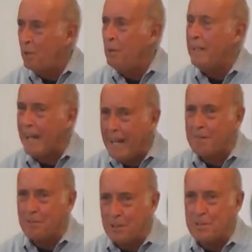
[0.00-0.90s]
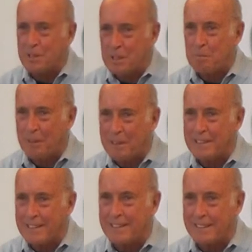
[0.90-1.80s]
We have those
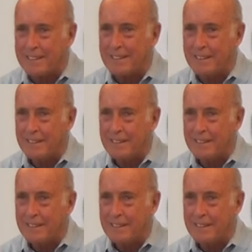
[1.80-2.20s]
experiences.